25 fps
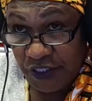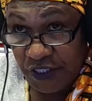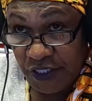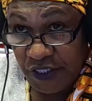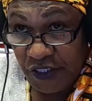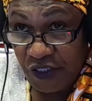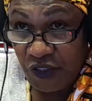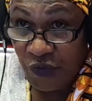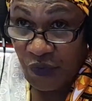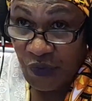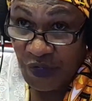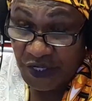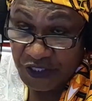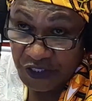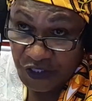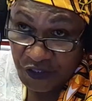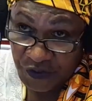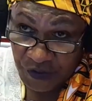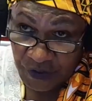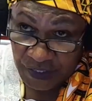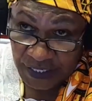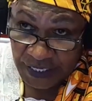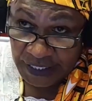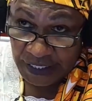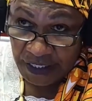You went to
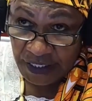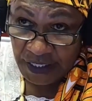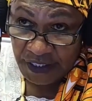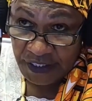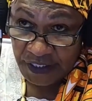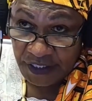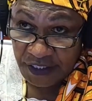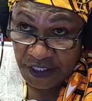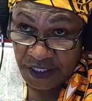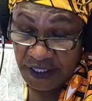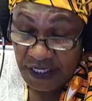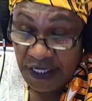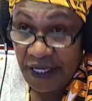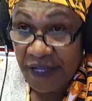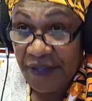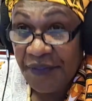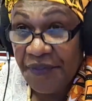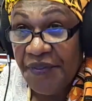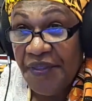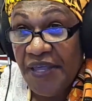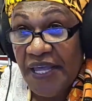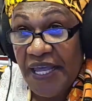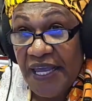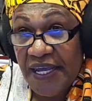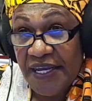England and
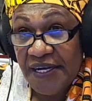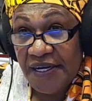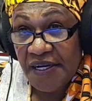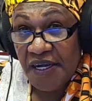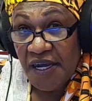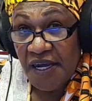then